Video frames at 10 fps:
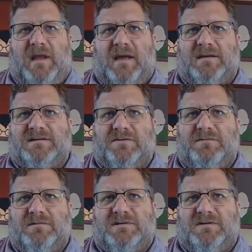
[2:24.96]
Yeah,
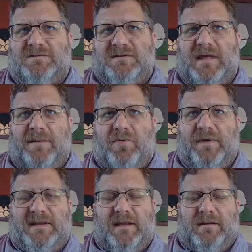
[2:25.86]
so to that
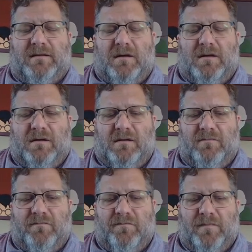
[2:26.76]
point, Dan,
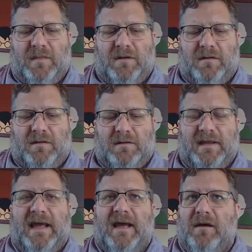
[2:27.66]

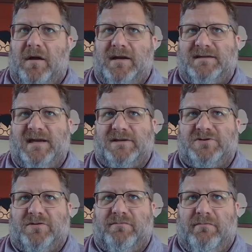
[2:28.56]
yeah,
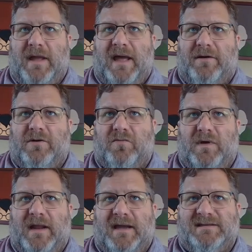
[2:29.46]
architecture mattered
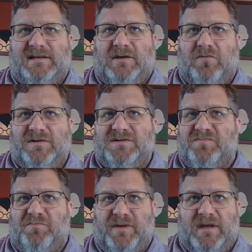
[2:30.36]
when IT
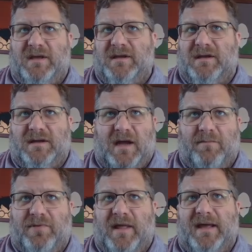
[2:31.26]
was big and
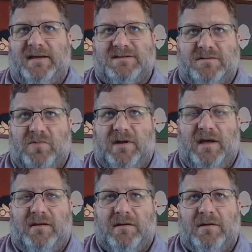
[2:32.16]
complex and
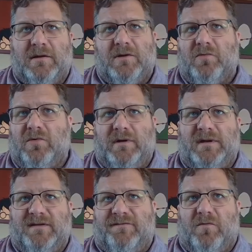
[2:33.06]
whatnot. We're
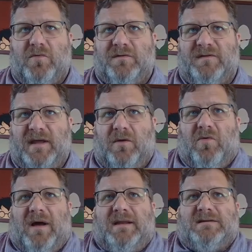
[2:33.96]
in a different world today.
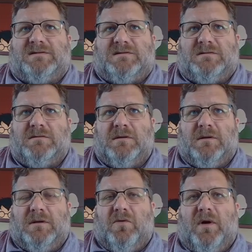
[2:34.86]
Why does
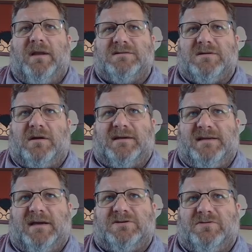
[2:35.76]

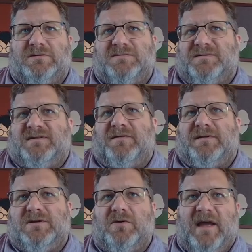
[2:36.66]
architecture and
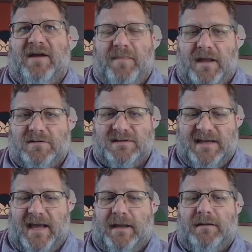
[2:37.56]
specifically TOGAF matter
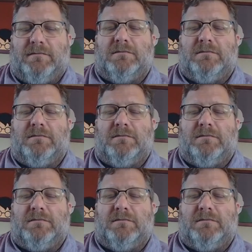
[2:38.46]
today?